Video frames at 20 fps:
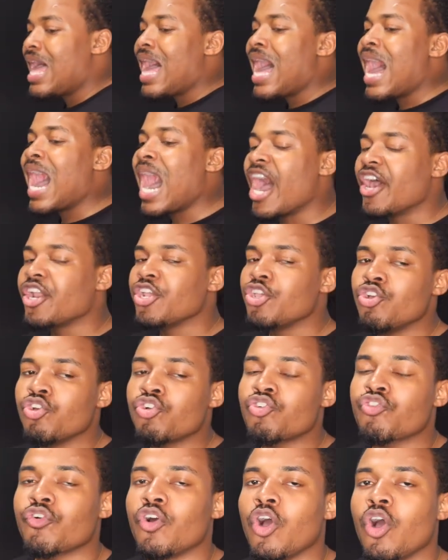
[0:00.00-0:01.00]
how do you
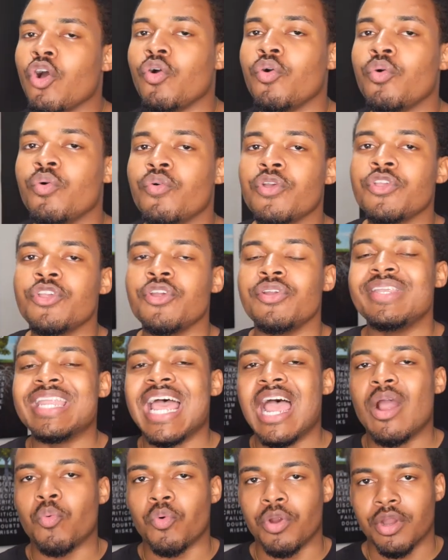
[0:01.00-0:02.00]
grow your
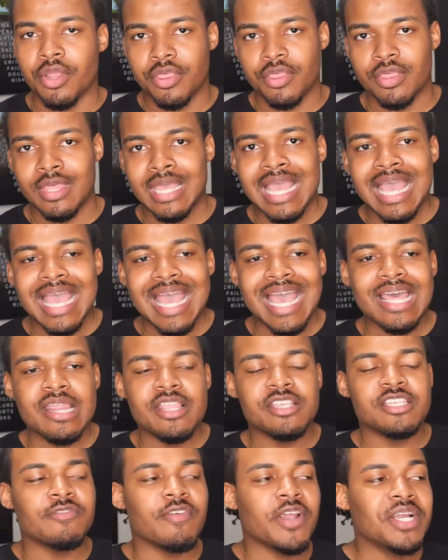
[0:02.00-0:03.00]
net worth? And
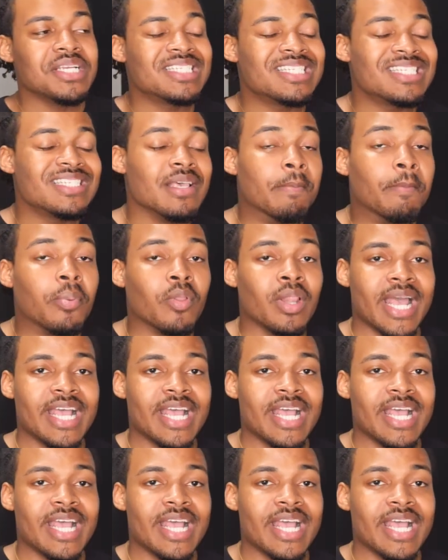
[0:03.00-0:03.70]
this is a very simple